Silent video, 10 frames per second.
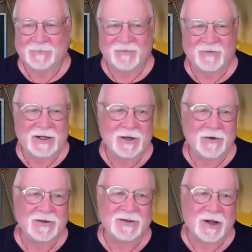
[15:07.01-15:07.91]

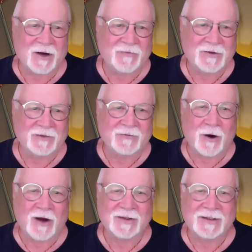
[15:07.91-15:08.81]
videos and selfies of
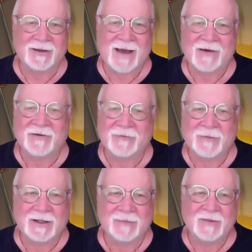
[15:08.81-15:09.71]
crossing the ladders have
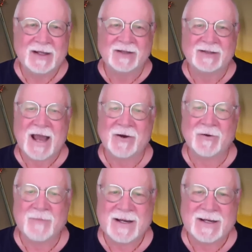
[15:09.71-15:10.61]
become
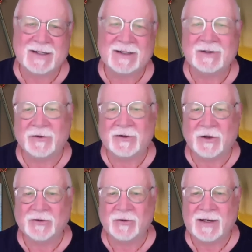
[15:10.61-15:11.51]
standard media on
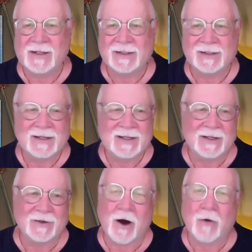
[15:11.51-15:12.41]
social media,
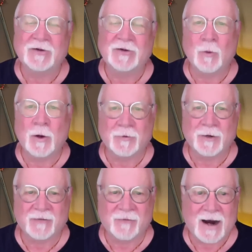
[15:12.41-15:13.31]
and they're always a winner
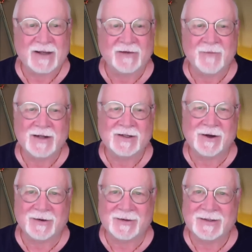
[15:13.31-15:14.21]
whenever I give my
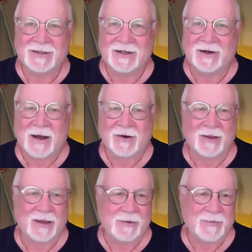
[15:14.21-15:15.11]
talks about
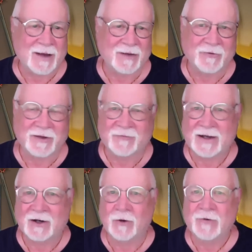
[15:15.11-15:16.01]
climbing Mount Everest. I've
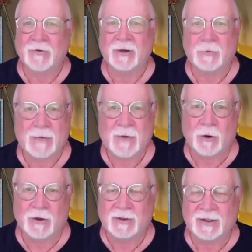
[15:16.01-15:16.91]
got a great one where I'm
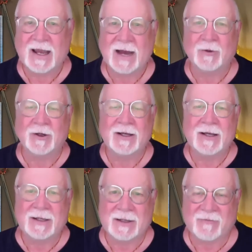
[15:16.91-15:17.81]
holding a camera
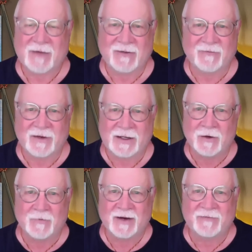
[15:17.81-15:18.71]
and I've got a
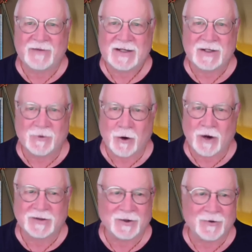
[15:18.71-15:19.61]
video of my feet
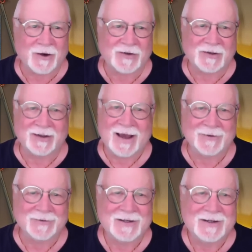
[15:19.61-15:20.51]
crossing across the
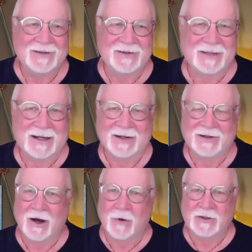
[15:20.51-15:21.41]
ladder.
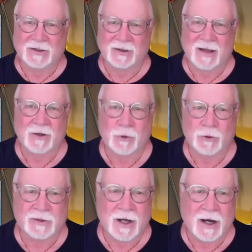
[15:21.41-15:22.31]
It always gets a lot of
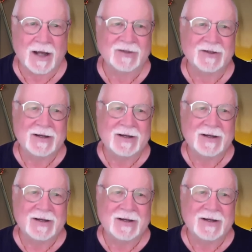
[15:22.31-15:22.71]
oohs and ahs.